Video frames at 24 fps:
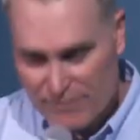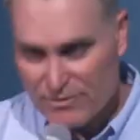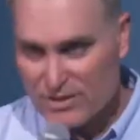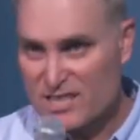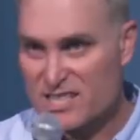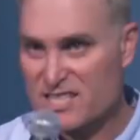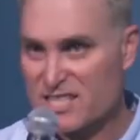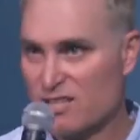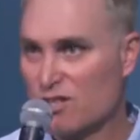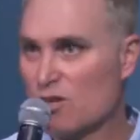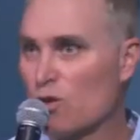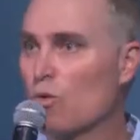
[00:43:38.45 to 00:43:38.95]

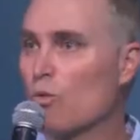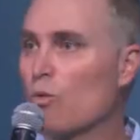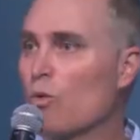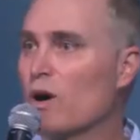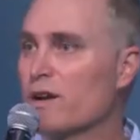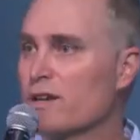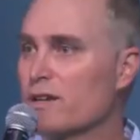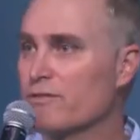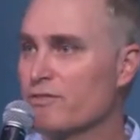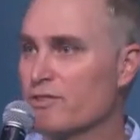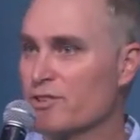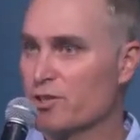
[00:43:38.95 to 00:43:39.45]
Every single
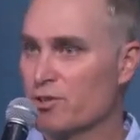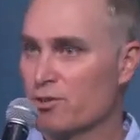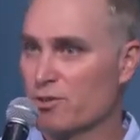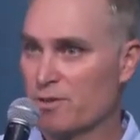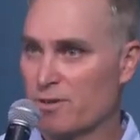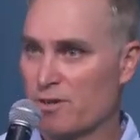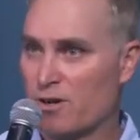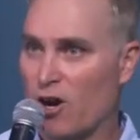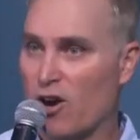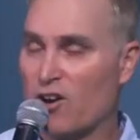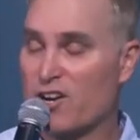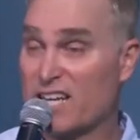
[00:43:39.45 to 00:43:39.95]
one of
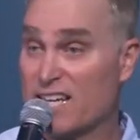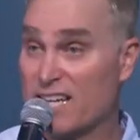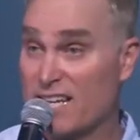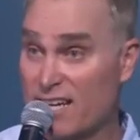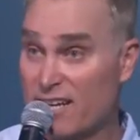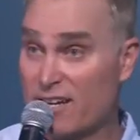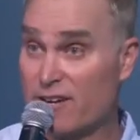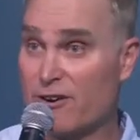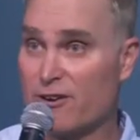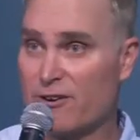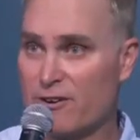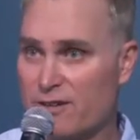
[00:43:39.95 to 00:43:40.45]
you are
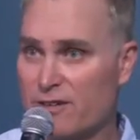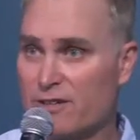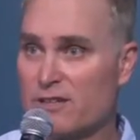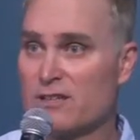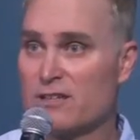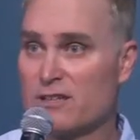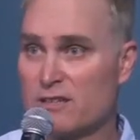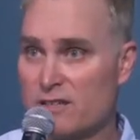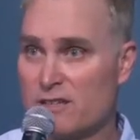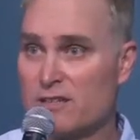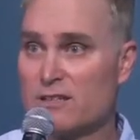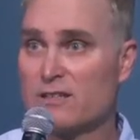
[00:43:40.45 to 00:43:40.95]
here
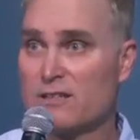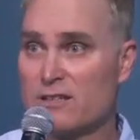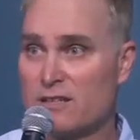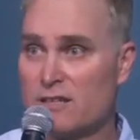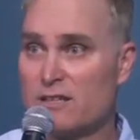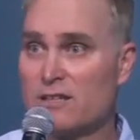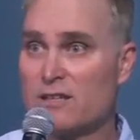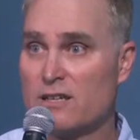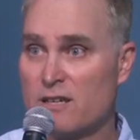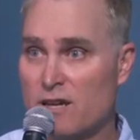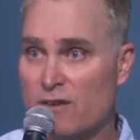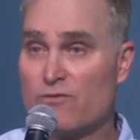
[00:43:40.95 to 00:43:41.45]

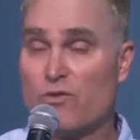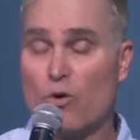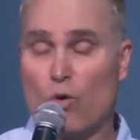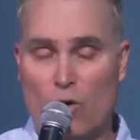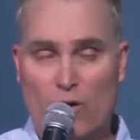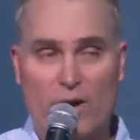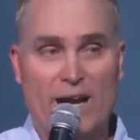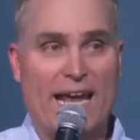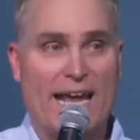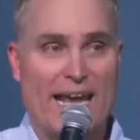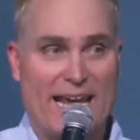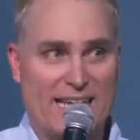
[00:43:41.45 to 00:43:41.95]

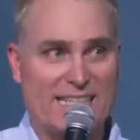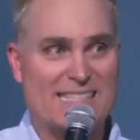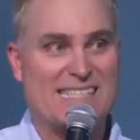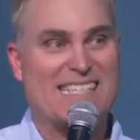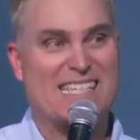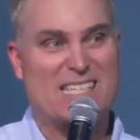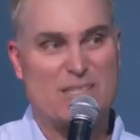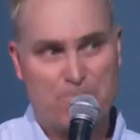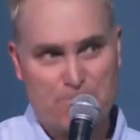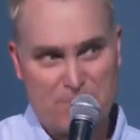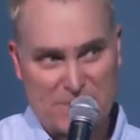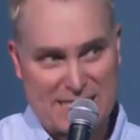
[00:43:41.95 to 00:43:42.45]
for a
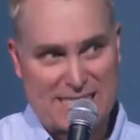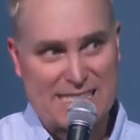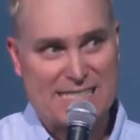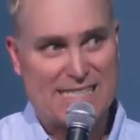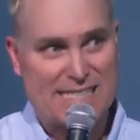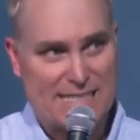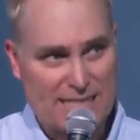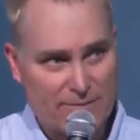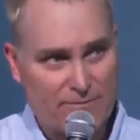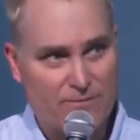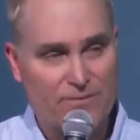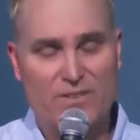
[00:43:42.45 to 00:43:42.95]

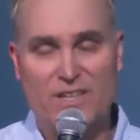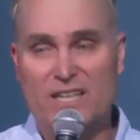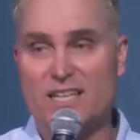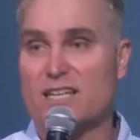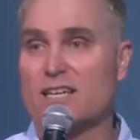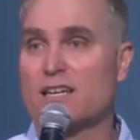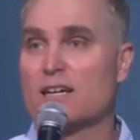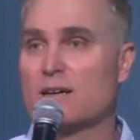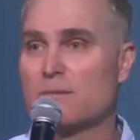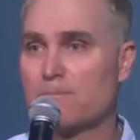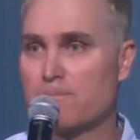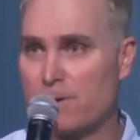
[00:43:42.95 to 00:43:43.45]

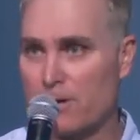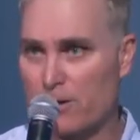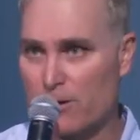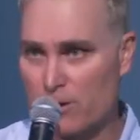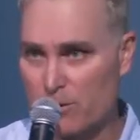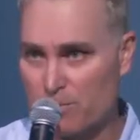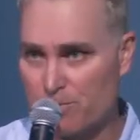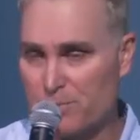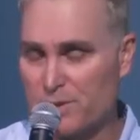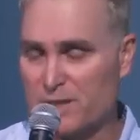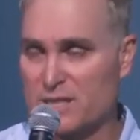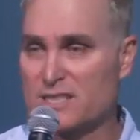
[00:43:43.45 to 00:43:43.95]
specific
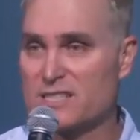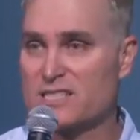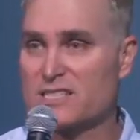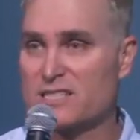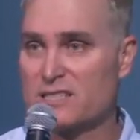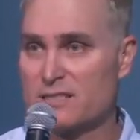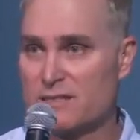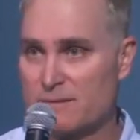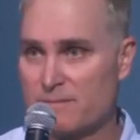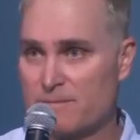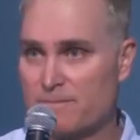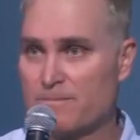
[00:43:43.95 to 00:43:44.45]

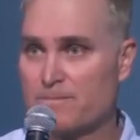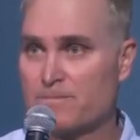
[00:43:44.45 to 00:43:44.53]
purpose.